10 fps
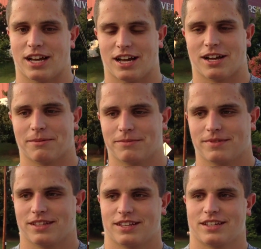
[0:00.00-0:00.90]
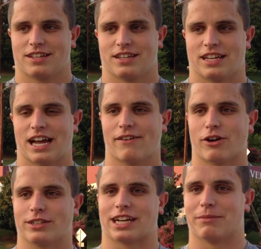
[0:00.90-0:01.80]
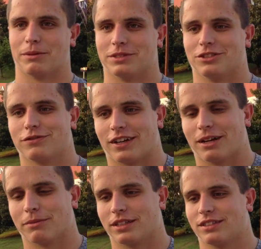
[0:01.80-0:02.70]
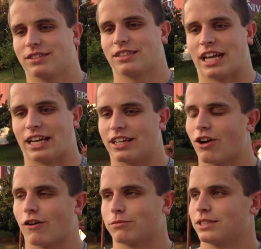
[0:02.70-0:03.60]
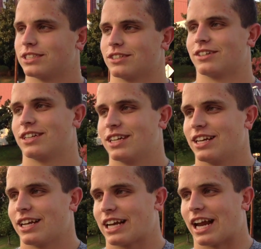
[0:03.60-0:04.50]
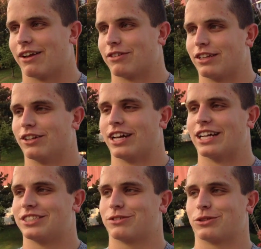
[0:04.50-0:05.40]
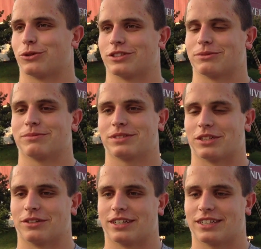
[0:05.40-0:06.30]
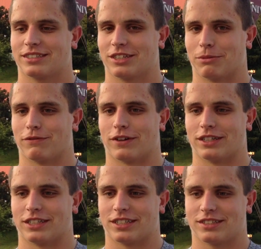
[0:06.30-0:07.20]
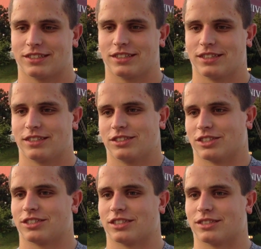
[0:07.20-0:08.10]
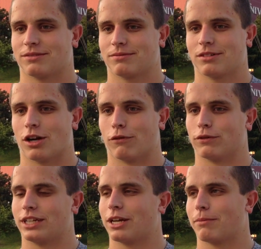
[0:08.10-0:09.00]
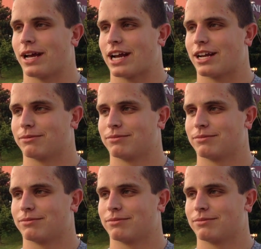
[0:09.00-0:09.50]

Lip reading: Yeah, I've always kind of been a Mizzou fan, but they didn't offer me, so kind of a little edge towards them. So it'll be fun to just hopefully get back at